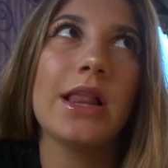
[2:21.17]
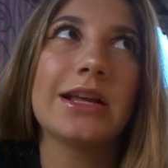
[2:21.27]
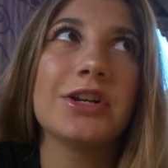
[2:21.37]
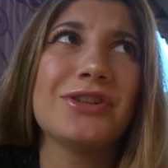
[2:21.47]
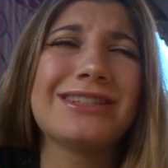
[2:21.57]

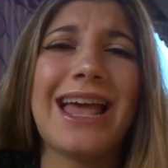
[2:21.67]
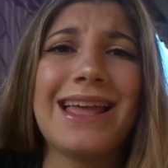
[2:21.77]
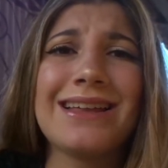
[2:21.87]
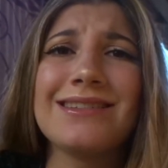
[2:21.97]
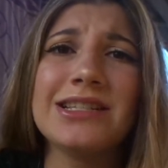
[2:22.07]
like, another
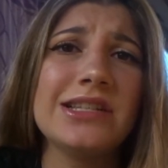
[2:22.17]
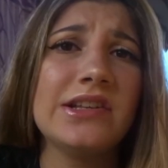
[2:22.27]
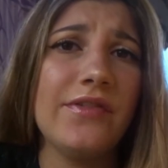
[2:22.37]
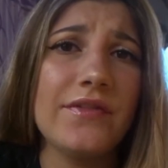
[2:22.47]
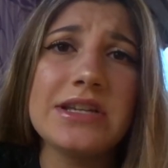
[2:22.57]

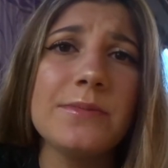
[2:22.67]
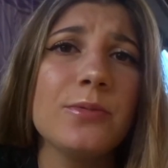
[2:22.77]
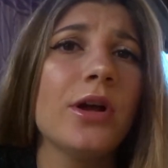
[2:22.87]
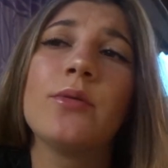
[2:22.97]
10, 15 people.